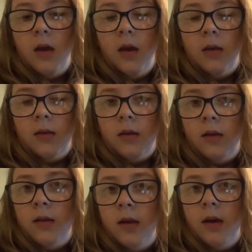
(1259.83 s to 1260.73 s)
It's
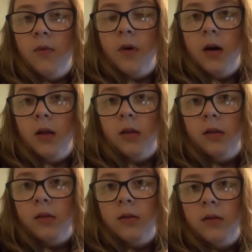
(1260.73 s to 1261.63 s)
gonna take a while
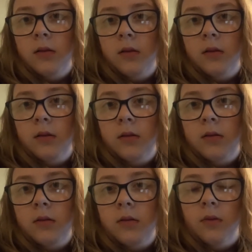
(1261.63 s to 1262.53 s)

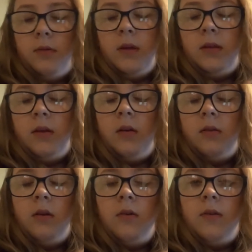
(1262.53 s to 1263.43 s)
to obviously start
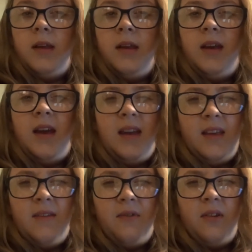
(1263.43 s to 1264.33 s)
noticing a
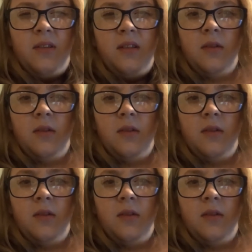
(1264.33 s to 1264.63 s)
difference